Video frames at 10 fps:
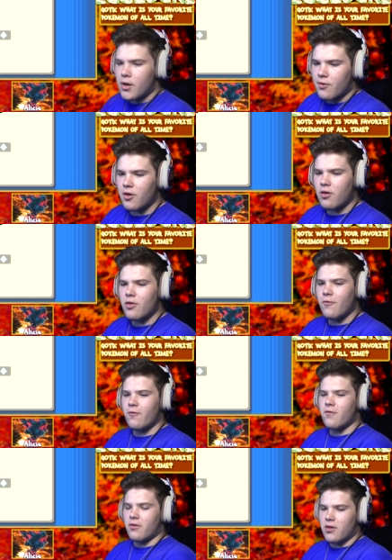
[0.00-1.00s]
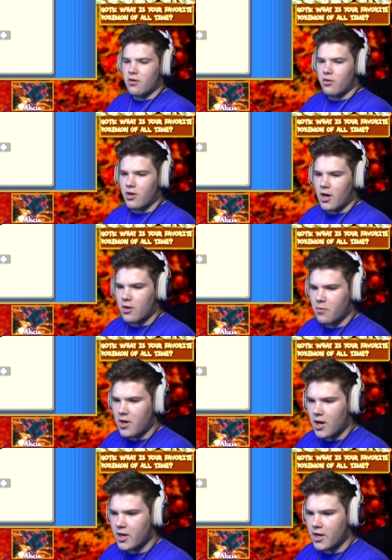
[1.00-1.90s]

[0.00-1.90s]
So these are the these are the guys we got